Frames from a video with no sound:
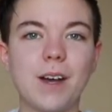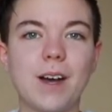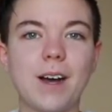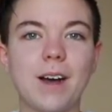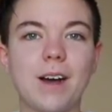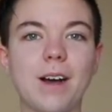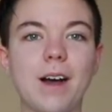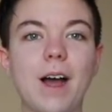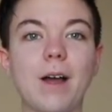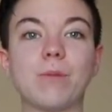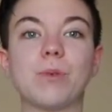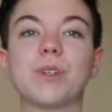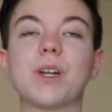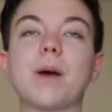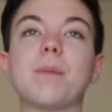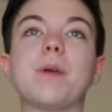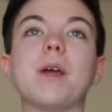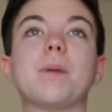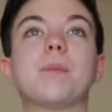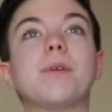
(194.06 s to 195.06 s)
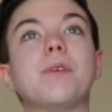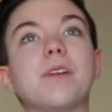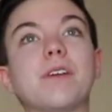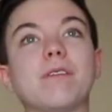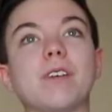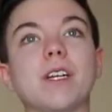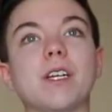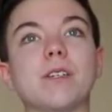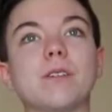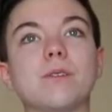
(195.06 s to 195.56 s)
I will not be
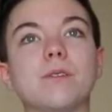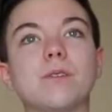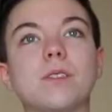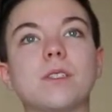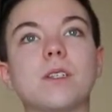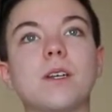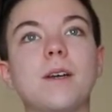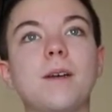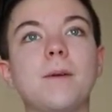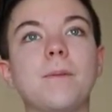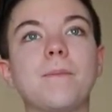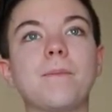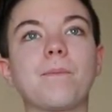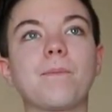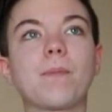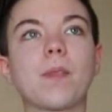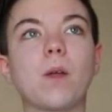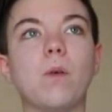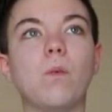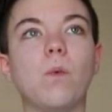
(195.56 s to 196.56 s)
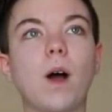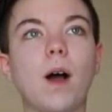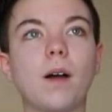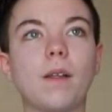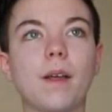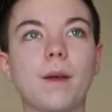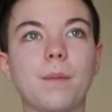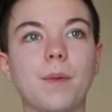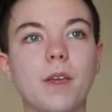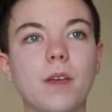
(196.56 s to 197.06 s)
uploading videos
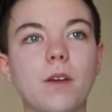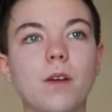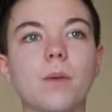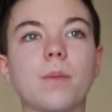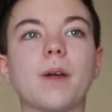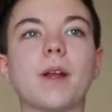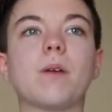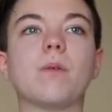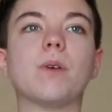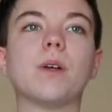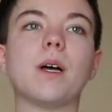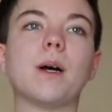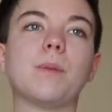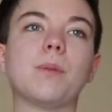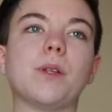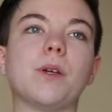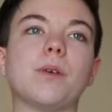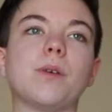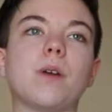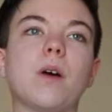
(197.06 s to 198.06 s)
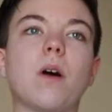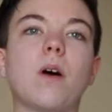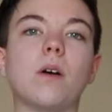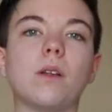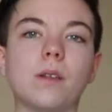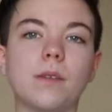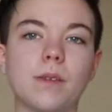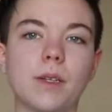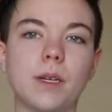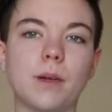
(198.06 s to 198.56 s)
while I'm here, but I will upload
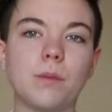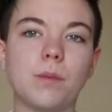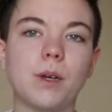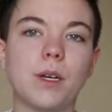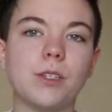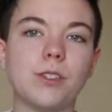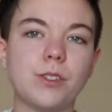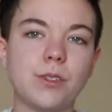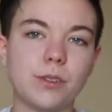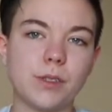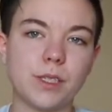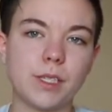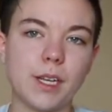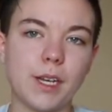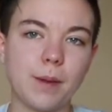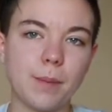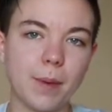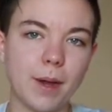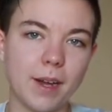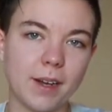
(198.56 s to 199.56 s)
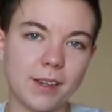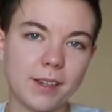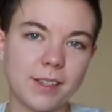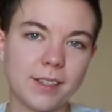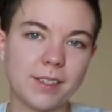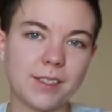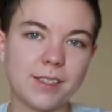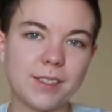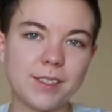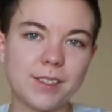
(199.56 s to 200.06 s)
all of them as soon as I get back.
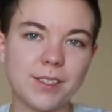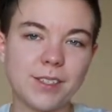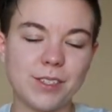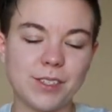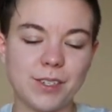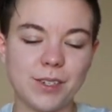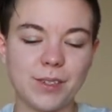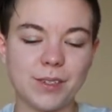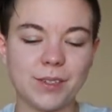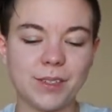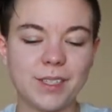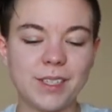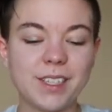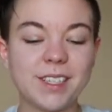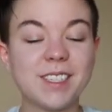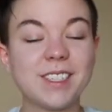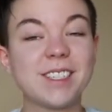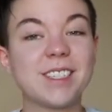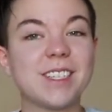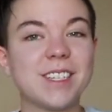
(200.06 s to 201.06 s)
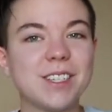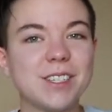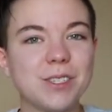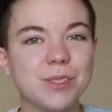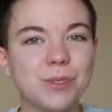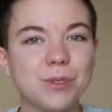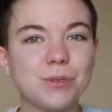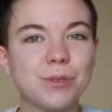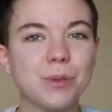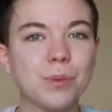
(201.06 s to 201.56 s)
So stay
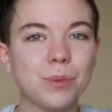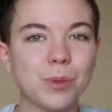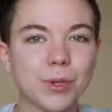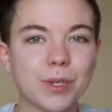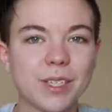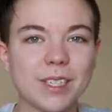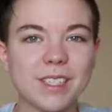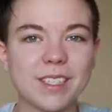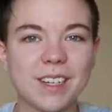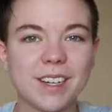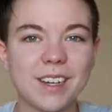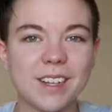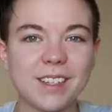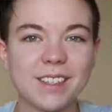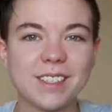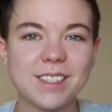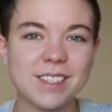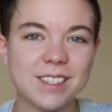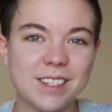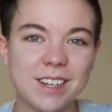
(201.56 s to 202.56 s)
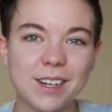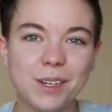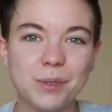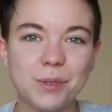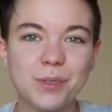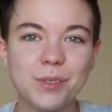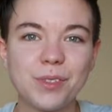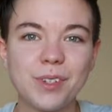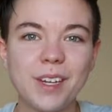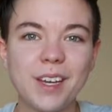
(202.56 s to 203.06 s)
tuned for more exciting stuff,
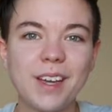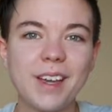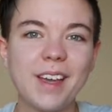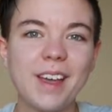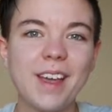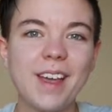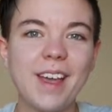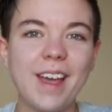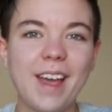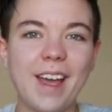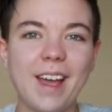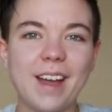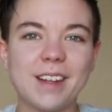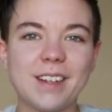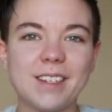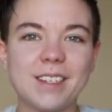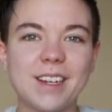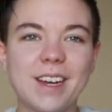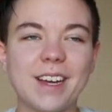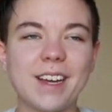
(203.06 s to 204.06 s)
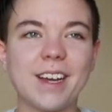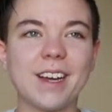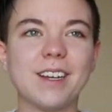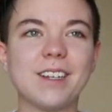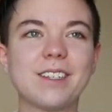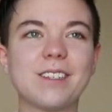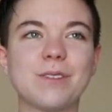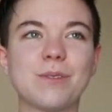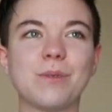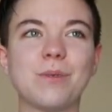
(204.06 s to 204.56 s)
and I
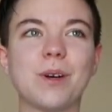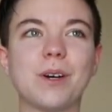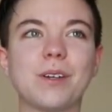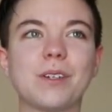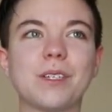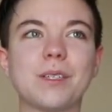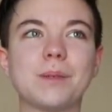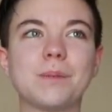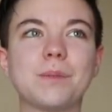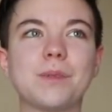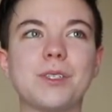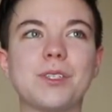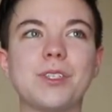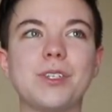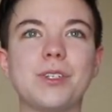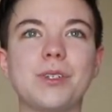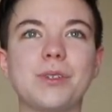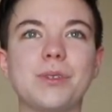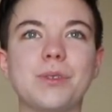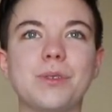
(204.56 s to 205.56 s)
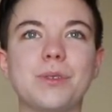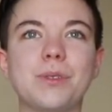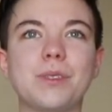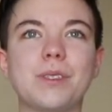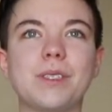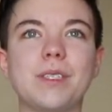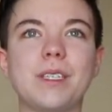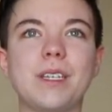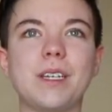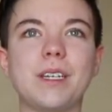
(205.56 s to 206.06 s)
guess welcome
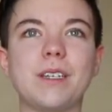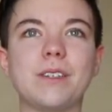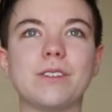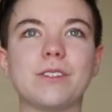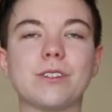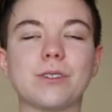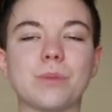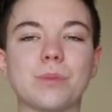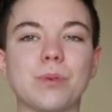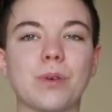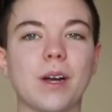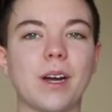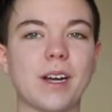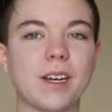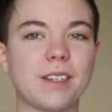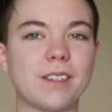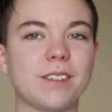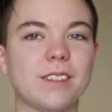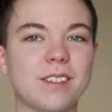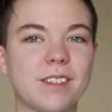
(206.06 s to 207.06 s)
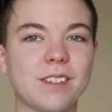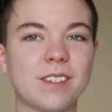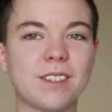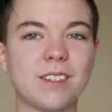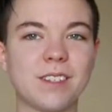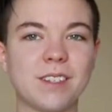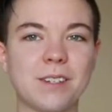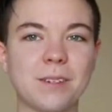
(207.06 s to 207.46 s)
to the surprise